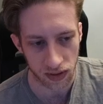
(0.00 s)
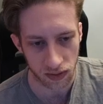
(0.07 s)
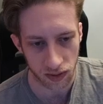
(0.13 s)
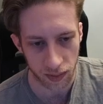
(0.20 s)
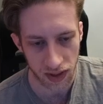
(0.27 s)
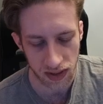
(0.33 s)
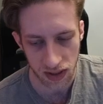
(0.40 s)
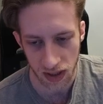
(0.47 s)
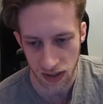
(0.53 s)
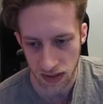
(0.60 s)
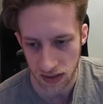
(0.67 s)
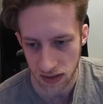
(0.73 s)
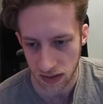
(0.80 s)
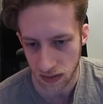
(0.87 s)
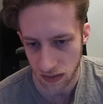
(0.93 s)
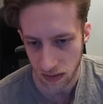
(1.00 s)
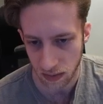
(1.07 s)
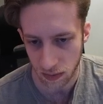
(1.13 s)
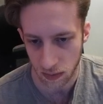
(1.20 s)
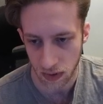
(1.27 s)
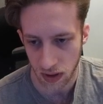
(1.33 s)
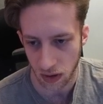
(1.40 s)
3-bet size,
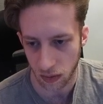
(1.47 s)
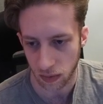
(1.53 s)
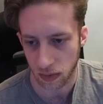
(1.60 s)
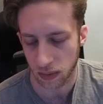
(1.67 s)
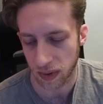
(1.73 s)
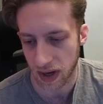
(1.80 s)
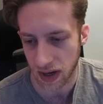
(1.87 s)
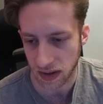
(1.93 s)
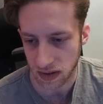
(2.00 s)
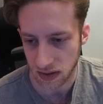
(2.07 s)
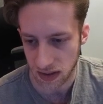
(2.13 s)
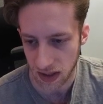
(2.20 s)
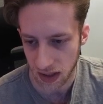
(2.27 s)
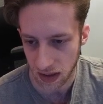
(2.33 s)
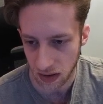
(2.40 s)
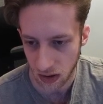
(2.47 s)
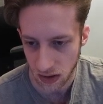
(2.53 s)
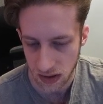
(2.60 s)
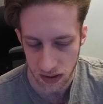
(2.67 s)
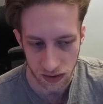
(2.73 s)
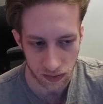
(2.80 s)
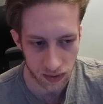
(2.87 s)
3x or slightly
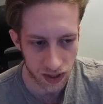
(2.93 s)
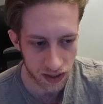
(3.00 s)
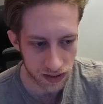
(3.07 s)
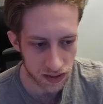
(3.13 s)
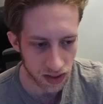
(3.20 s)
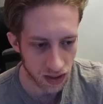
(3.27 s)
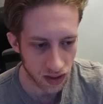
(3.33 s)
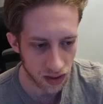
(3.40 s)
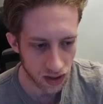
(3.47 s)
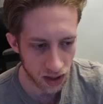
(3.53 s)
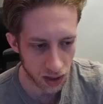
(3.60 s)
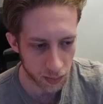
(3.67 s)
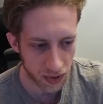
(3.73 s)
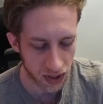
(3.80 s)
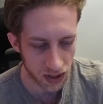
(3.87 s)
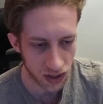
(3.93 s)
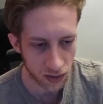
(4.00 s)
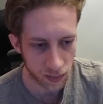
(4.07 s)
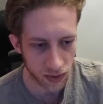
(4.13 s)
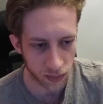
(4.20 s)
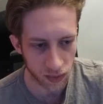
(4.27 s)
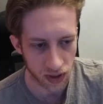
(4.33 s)
larger than 3x, I'd be in there.
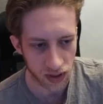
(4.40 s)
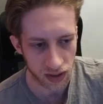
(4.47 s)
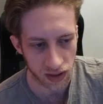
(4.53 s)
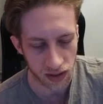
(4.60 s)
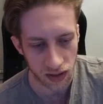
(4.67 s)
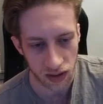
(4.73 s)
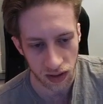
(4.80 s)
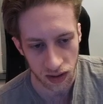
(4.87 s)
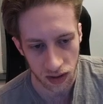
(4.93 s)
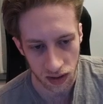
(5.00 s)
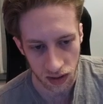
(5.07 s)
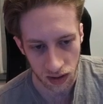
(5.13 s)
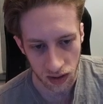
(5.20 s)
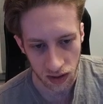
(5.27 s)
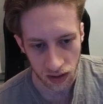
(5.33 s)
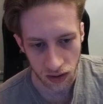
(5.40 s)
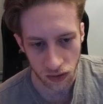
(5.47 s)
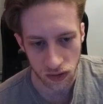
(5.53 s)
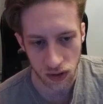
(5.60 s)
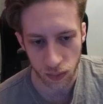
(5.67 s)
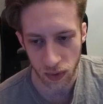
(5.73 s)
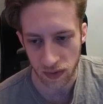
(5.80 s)
But when I go
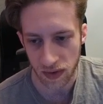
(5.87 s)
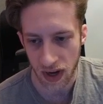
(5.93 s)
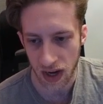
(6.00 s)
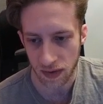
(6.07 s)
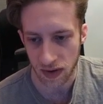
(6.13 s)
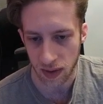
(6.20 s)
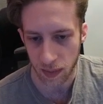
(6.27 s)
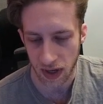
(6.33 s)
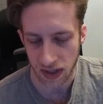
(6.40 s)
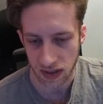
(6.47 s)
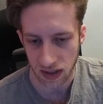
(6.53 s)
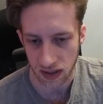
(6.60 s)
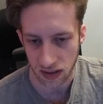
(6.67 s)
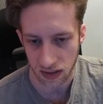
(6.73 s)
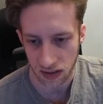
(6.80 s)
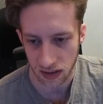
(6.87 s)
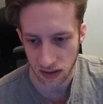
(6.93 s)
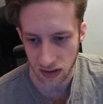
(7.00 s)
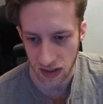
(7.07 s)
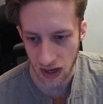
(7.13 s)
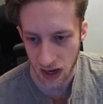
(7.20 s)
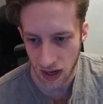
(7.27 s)
2.5 and he makes it
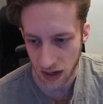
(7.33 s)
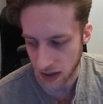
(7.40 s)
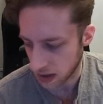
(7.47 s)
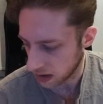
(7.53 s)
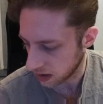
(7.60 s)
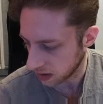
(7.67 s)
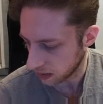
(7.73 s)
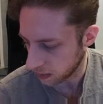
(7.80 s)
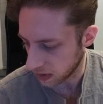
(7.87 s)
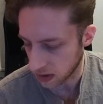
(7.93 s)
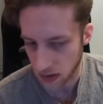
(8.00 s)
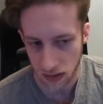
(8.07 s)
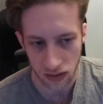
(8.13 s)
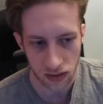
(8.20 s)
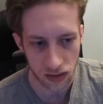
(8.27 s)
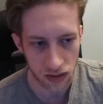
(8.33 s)
9, I think we can